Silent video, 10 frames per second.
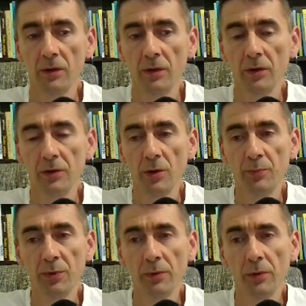
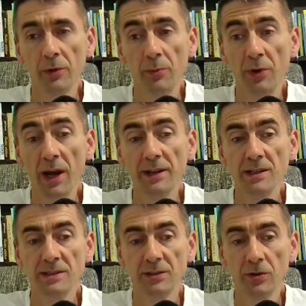the break
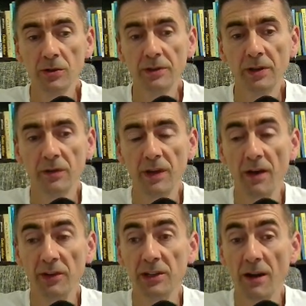is good. We have
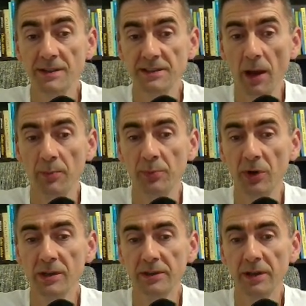enough
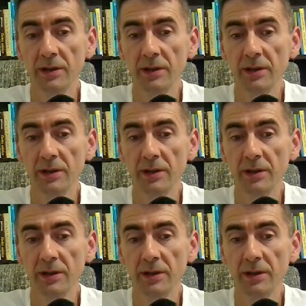support.